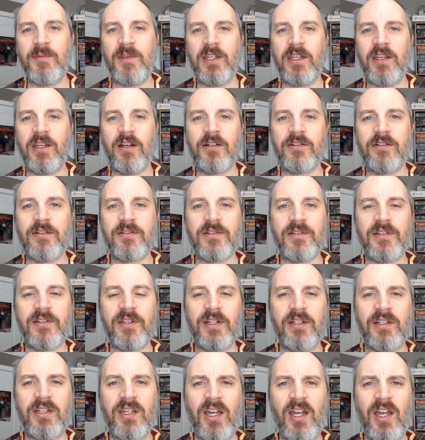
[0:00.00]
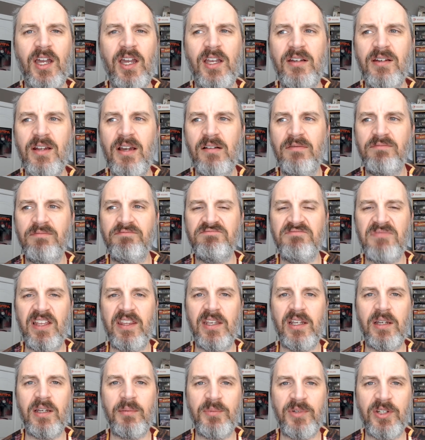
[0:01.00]
the characters are like, no, I
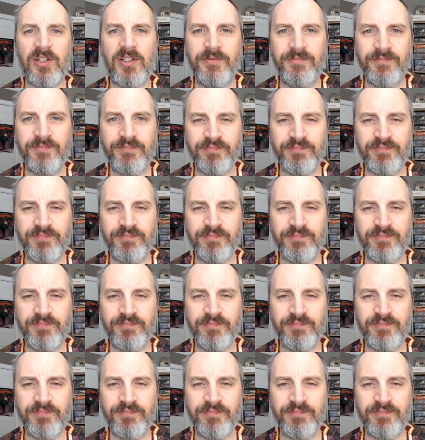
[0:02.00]
think I'm good.